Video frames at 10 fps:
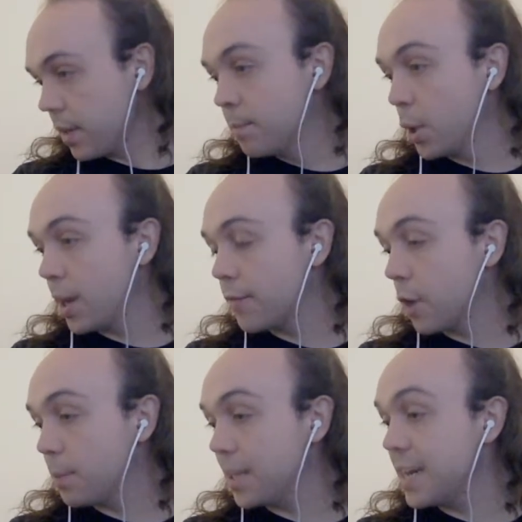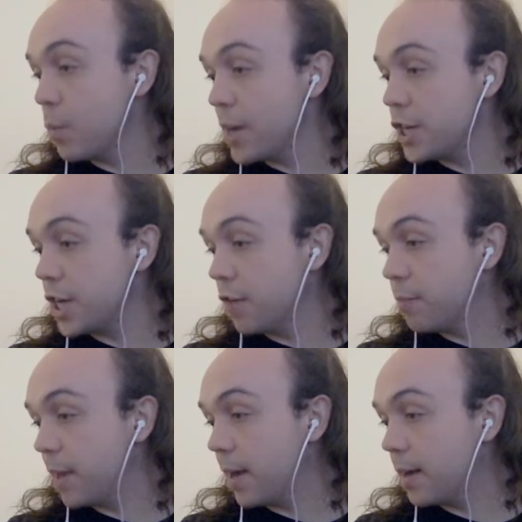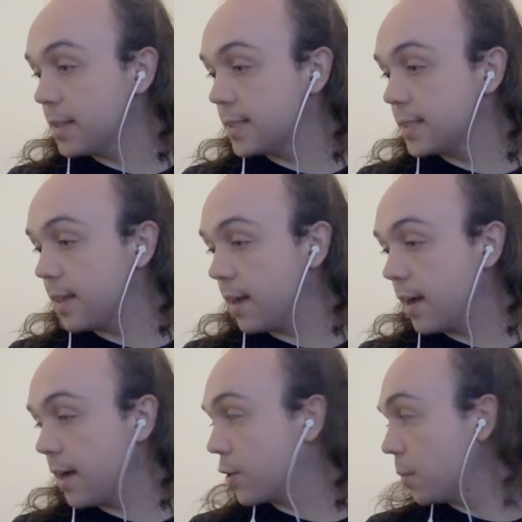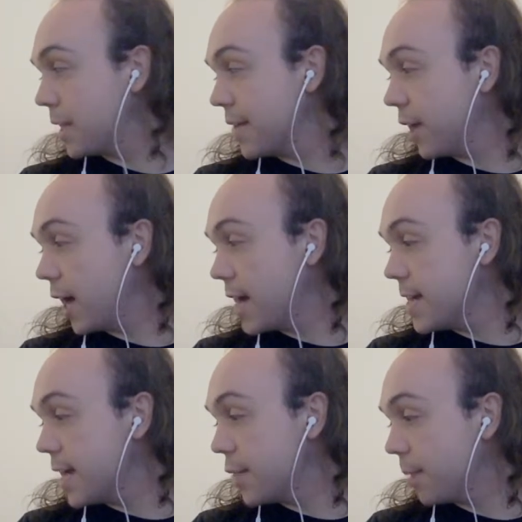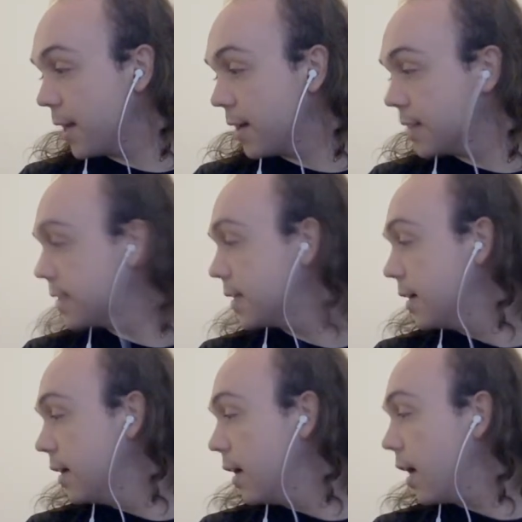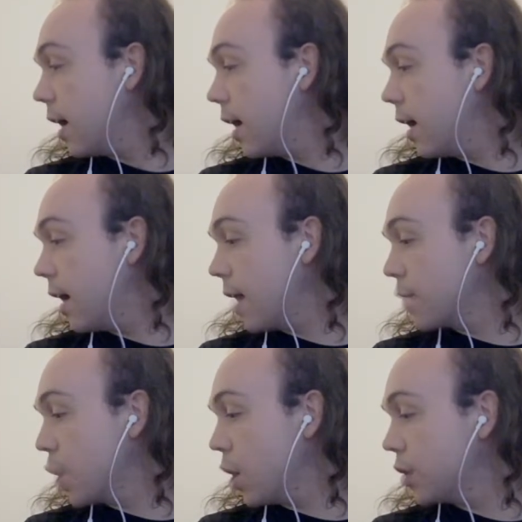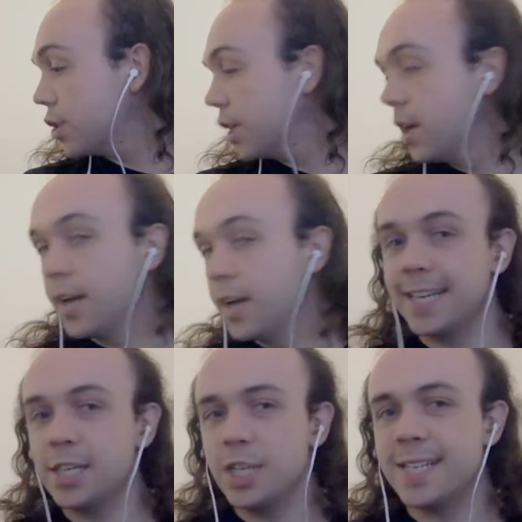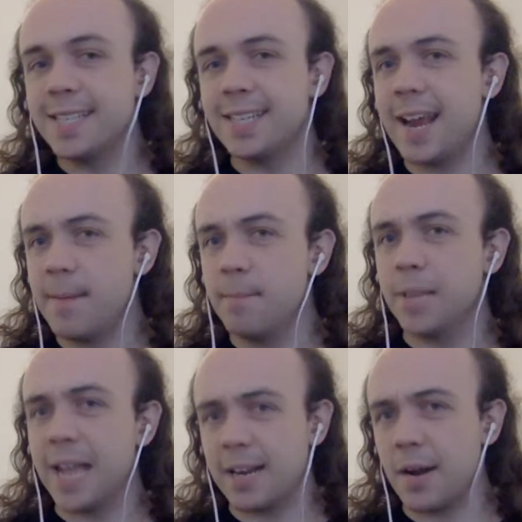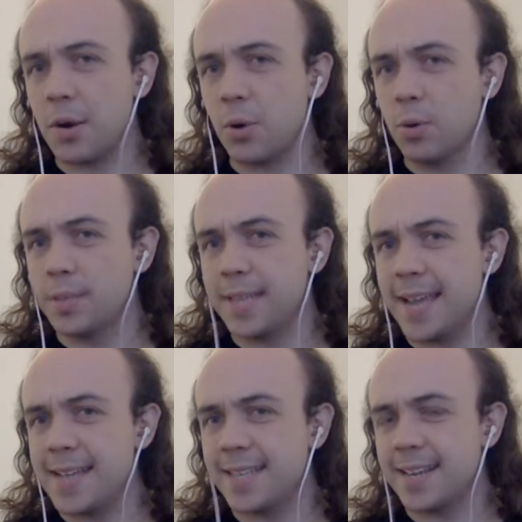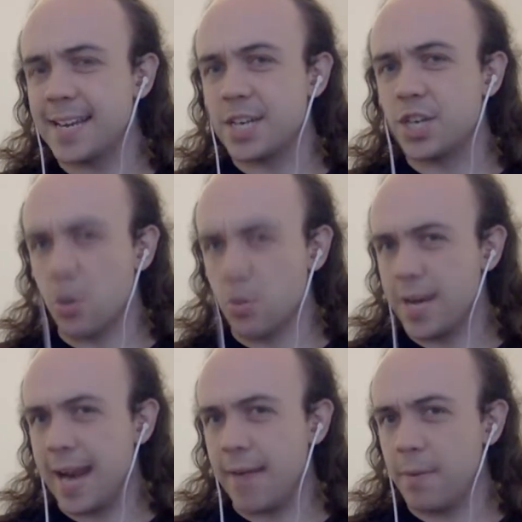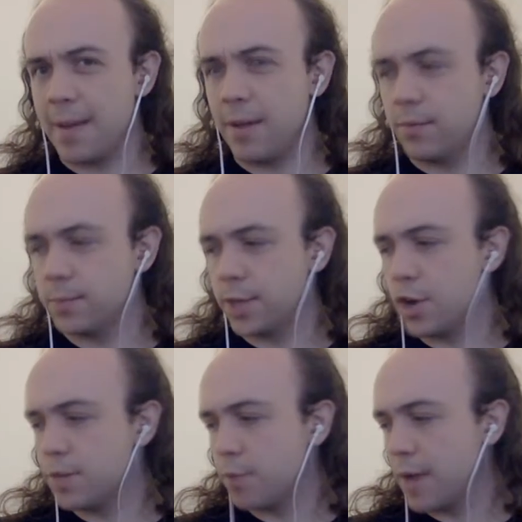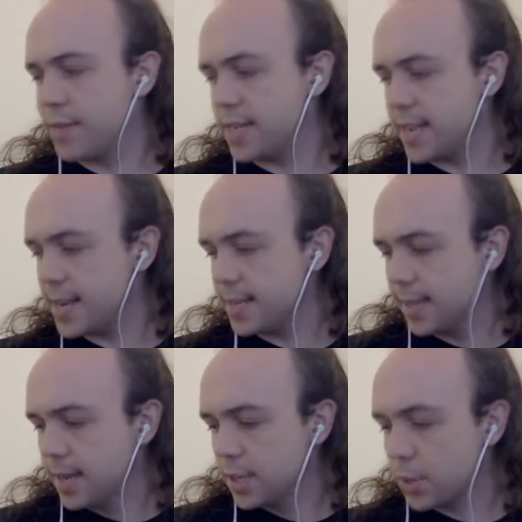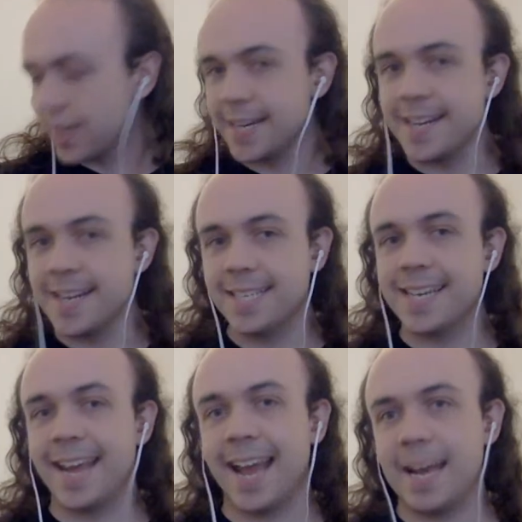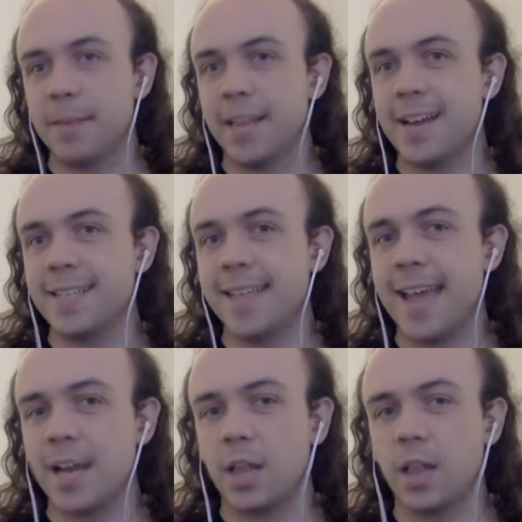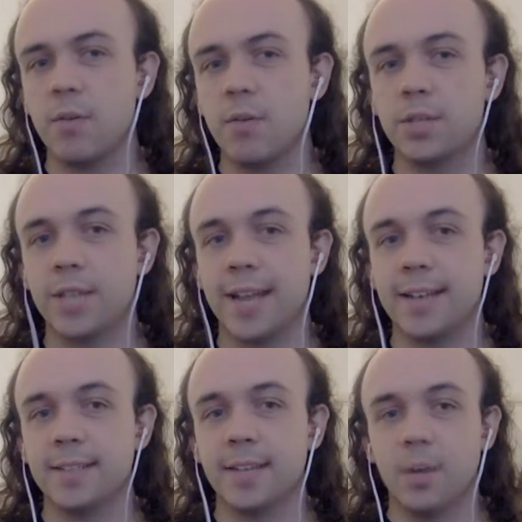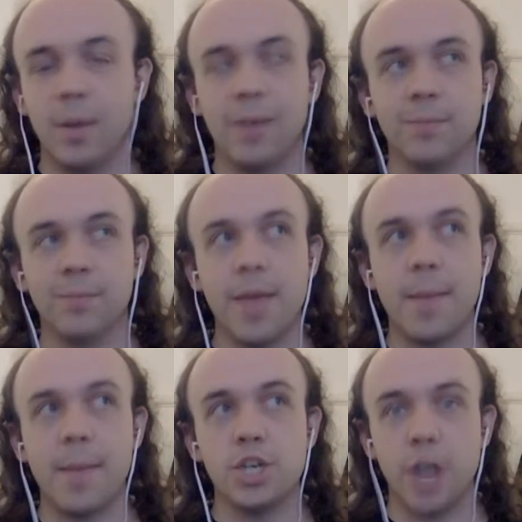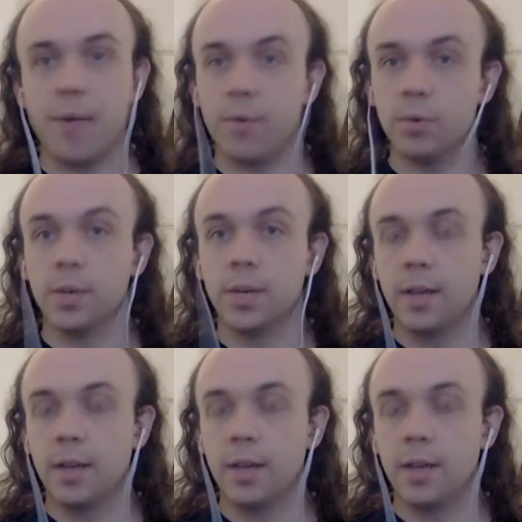But I've got plenty of Witch Elf parts, I've got plenty of Idoneth parts, I've got essentially 10 Black Ark Corsairs that I don't care about from Scourge Privateers, so I can easily cannibalise their cloaks and, well, them in general,